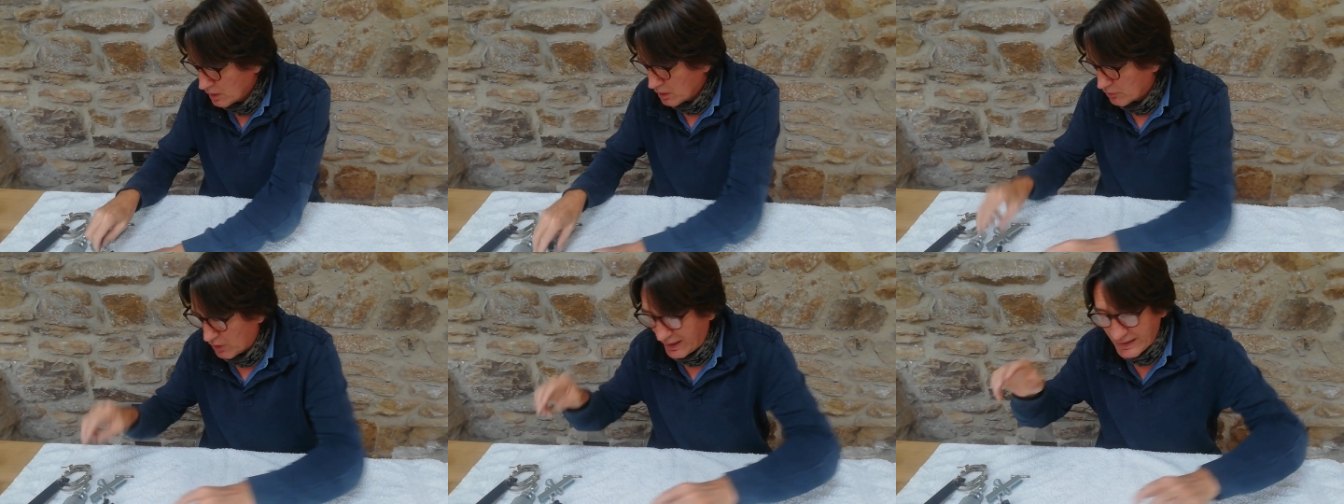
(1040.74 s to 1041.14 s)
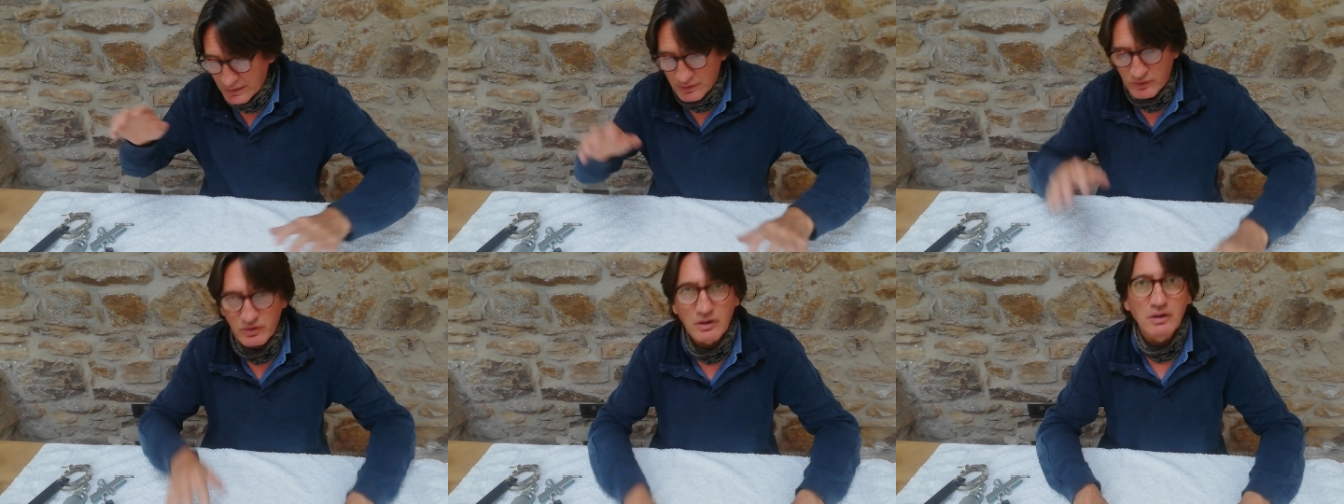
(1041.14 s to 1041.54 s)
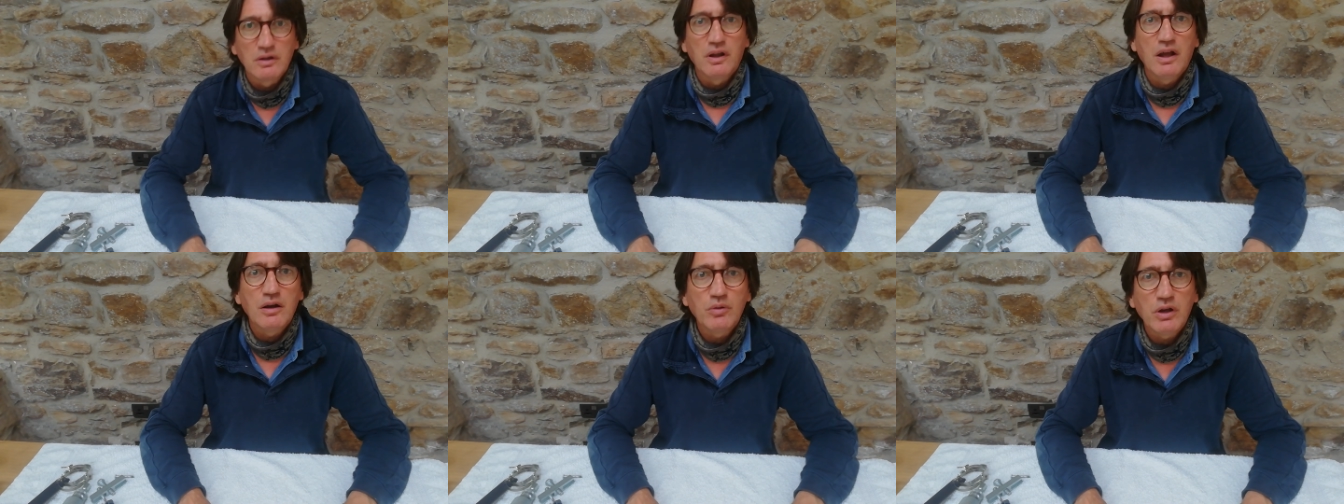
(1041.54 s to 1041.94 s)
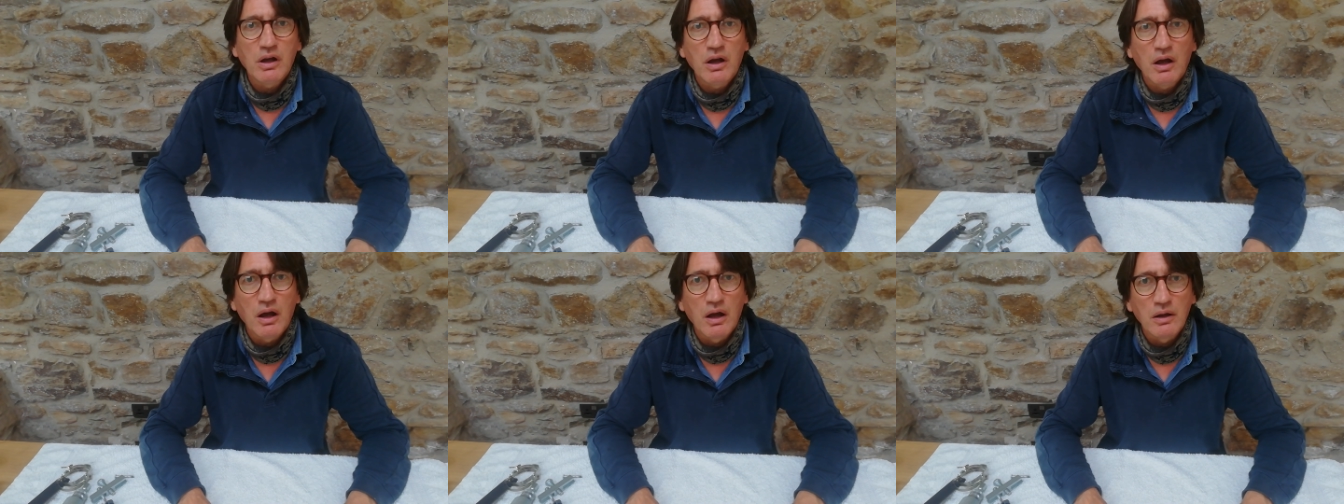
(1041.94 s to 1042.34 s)
Right, there we
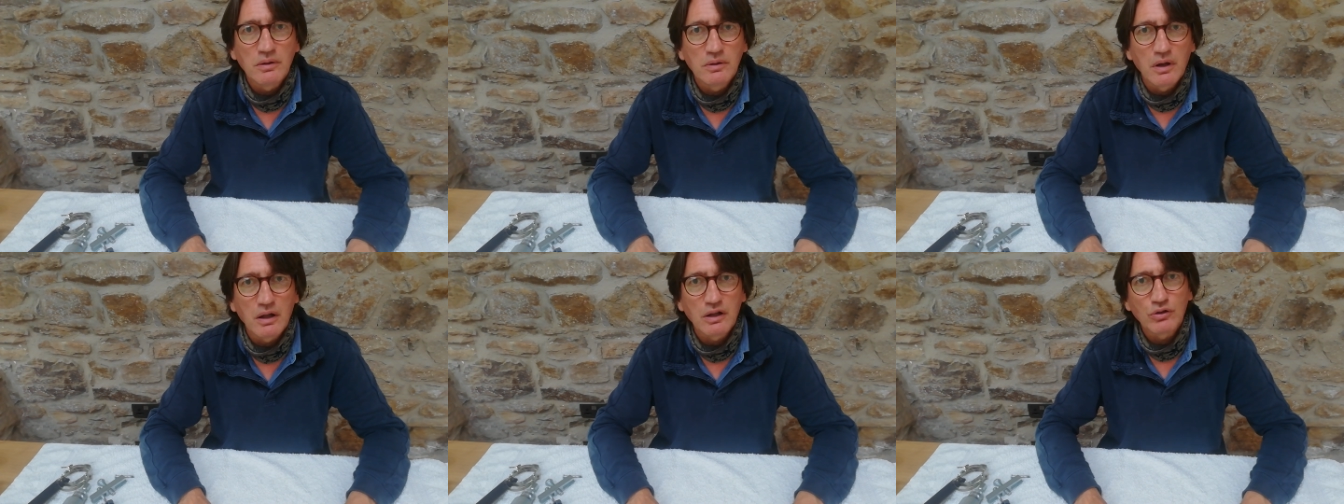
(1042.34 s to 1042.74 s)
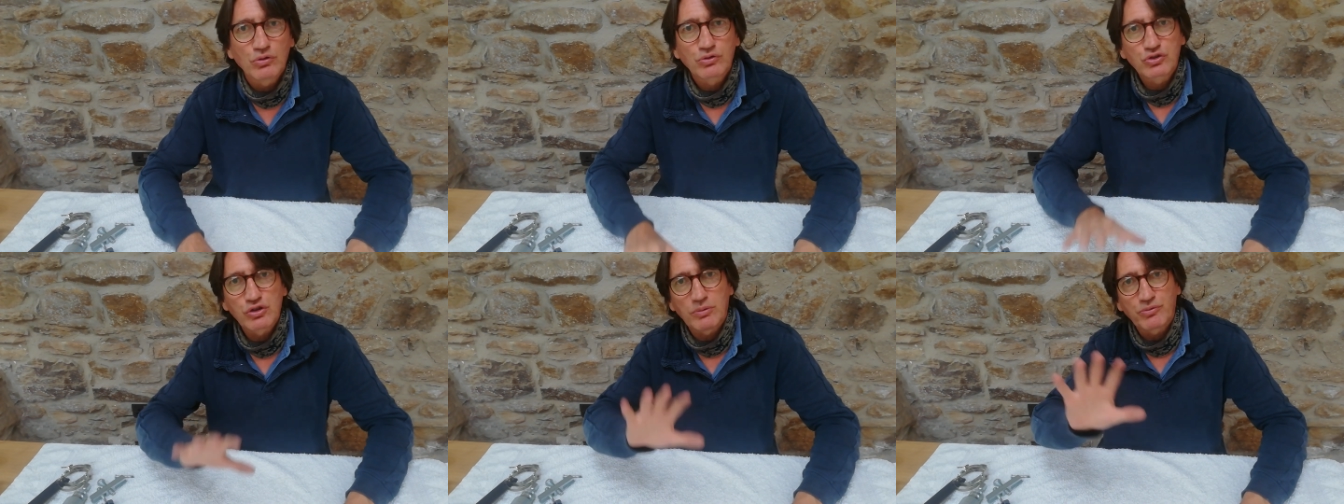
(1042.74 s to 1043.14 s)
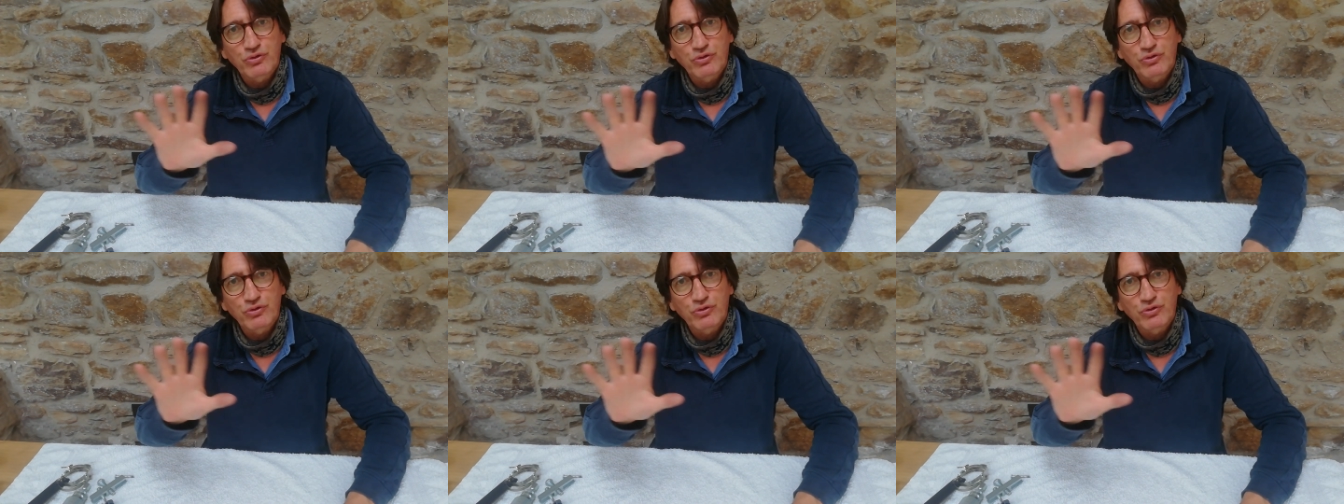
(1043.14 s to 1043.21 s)
are. A little trip